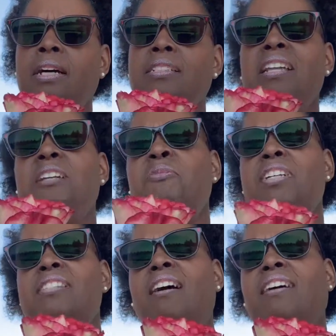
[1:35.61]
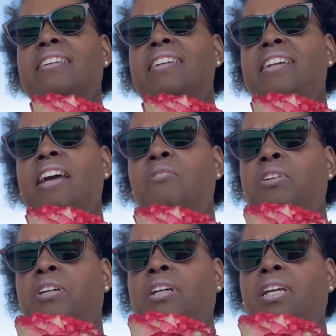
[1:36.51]
None of us are
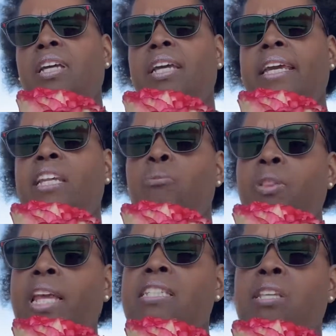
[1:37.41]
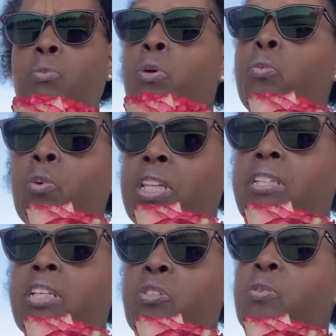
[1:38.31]
never in a place that we're
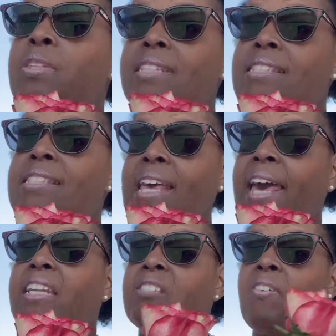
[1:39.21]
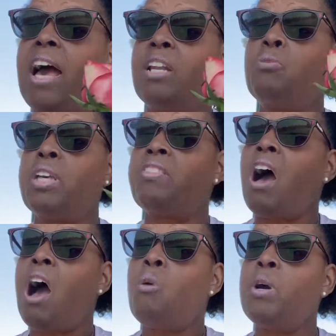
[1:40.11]
really and truly satisfied with,
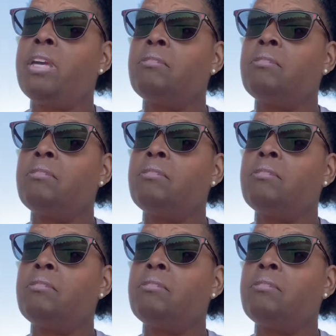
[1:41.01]
are we?